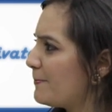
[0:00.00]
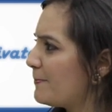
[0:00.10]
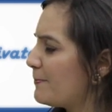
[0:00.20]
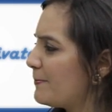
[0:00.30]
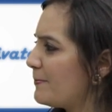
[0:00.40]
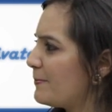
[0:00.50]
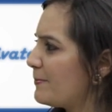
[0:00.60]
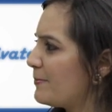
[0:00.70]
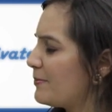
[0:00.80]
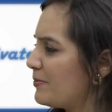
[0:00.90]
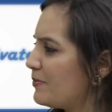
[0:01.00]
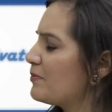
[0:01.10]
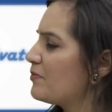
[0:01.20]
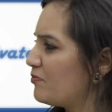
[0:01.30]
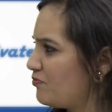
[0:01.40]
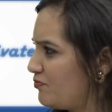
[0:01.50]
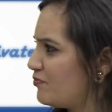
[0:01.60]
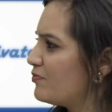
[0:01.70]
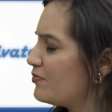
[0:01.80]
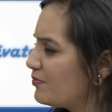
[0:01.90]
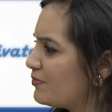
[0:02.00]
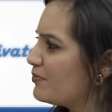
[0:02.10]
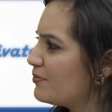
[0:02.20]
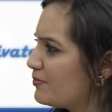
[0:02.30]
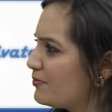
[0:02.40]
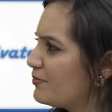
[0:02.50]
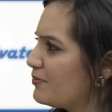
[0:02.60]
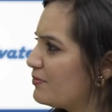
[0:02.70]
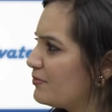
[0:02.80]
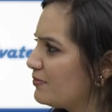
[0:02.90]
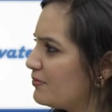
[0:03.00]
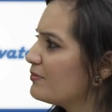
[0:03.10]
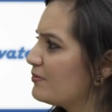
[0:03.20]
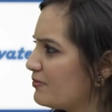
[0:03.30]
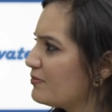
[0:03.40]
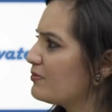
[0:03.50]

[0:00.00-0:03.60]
[no speech]